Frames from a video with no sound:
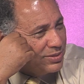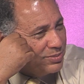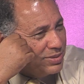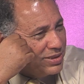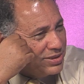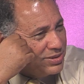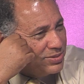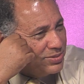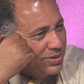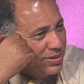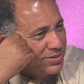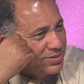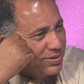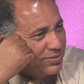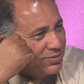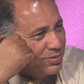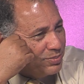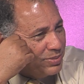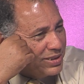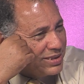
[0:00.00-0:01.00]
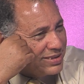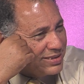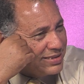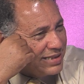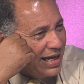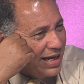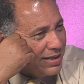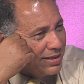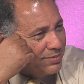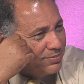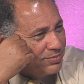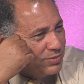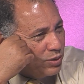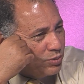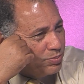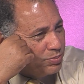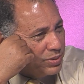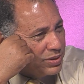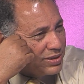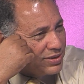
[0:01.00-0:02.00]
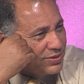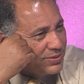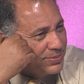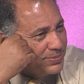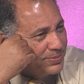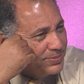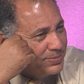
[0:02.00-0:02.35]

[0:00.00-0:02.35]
to bet you also have a big stack of notebooks.